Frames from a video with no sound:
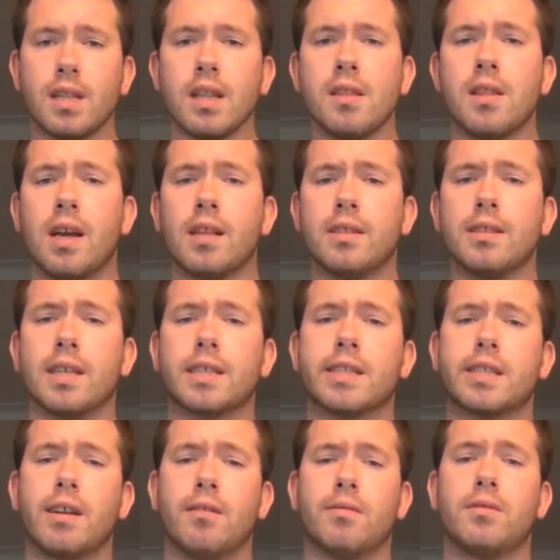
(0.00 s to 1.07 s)
Now the next
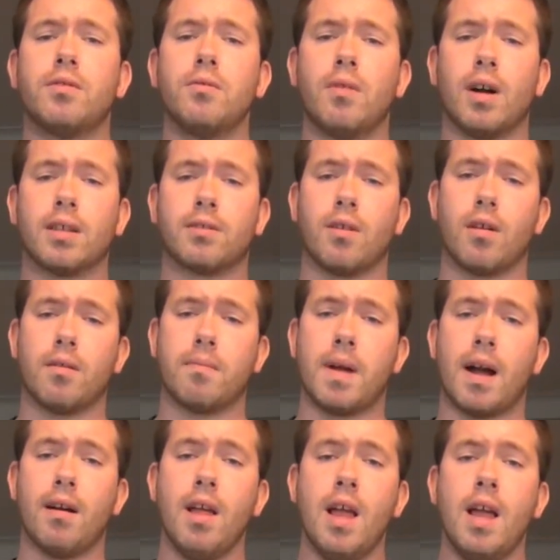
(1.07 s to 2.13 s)
thing I do want to talk
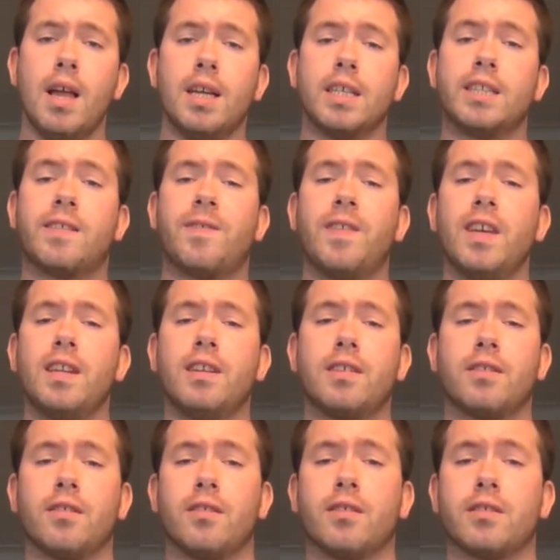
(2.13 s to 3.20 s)
about is feeding
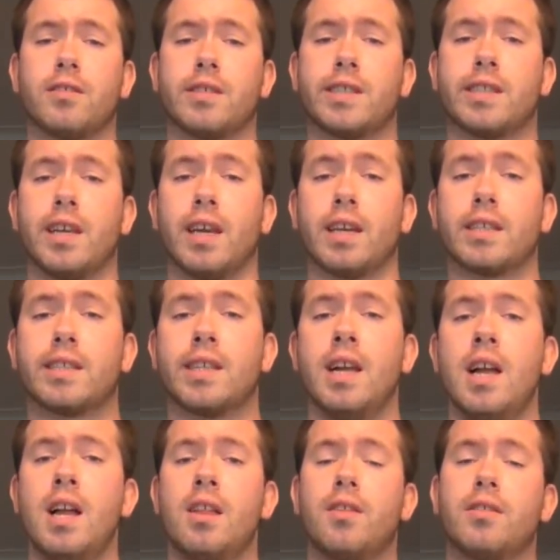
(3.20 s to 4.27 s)
your snakes.
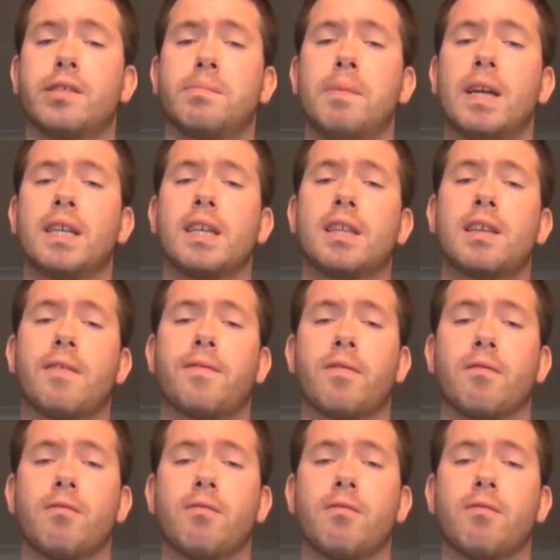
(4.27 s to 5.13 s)
There's many different